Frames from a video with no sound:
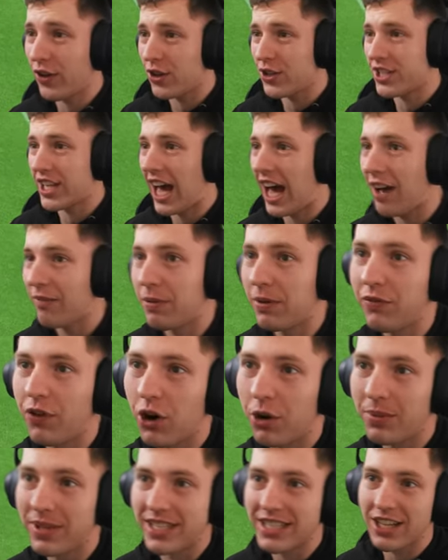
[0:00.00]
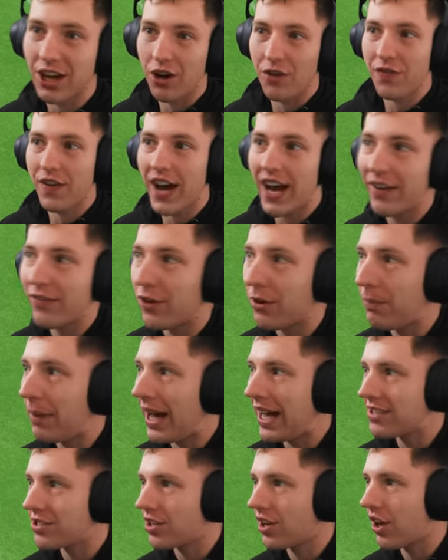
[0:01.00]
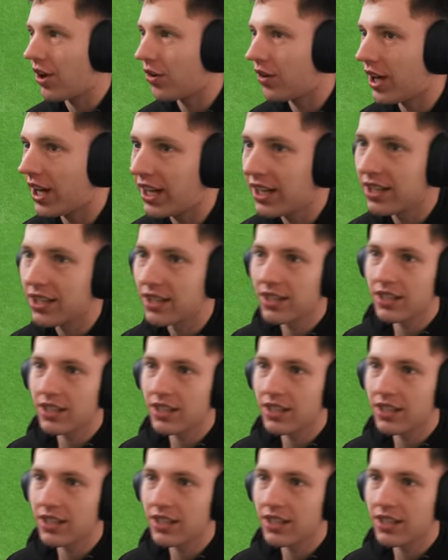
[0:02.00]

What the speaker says: first half performance so far from Barcelona.